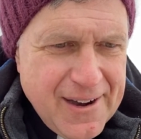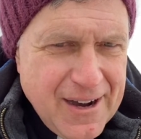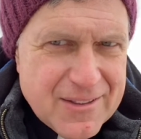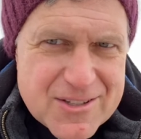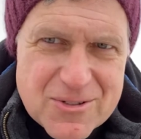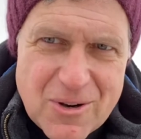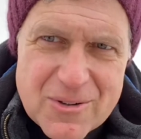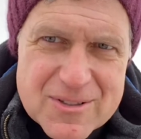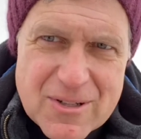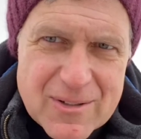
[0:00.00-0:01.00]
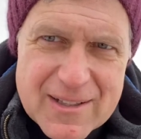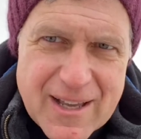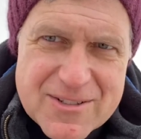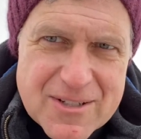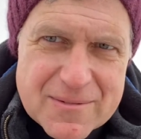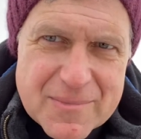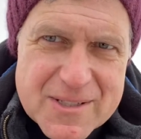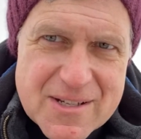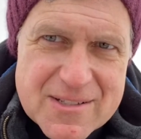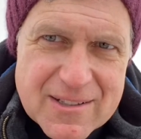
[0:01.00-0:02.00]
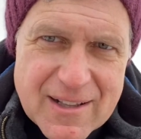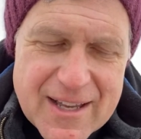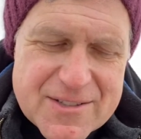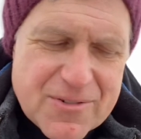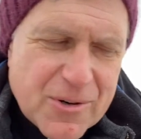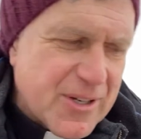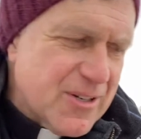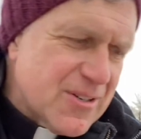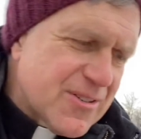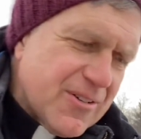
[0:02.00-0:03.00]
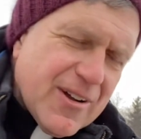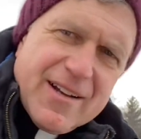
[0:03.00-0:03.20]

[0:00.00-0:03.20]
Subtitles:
this whole election business in the last 4 years, they